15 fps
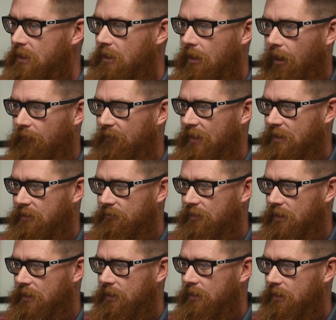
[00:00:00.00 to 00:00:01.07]

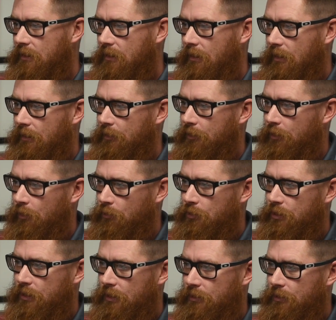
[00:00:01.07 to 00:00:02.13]
Offensively,
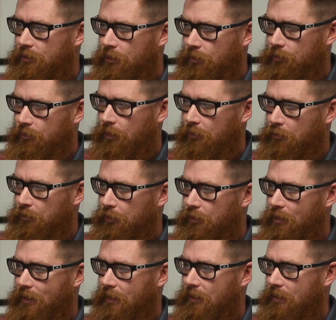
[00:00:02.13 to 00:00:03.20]
she struggled early,